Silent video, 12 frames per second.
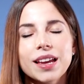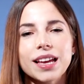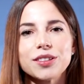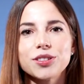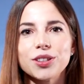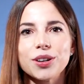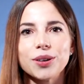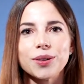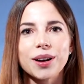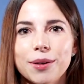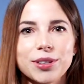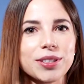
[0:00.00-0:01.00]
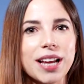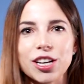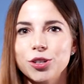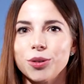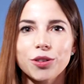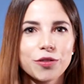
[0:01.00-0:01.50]
And so that was a
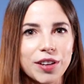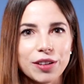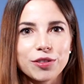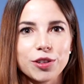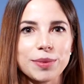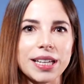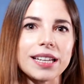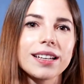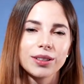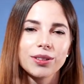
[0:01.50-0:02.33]
natural fit for me